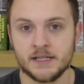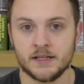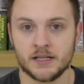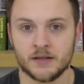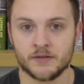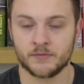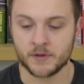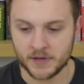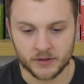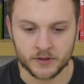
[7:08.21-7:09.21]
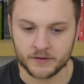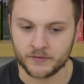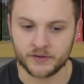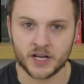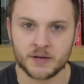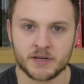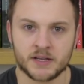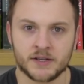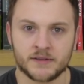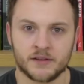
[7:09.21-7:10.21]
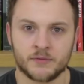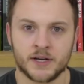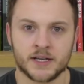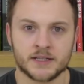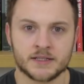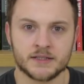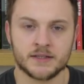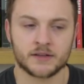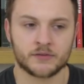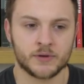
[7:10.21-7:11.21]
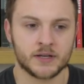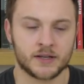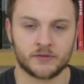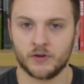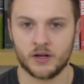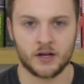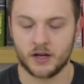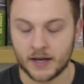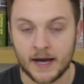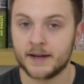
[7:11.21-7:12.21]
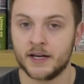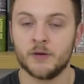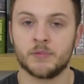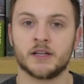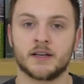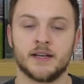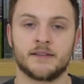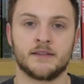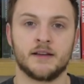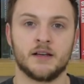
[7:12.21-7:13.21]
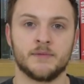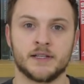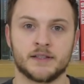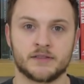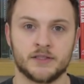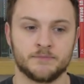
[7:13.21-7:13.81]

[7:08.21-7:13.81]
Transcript: The big one's obviously going to be United away next week. I can't help but look ahead to that. I mean, it's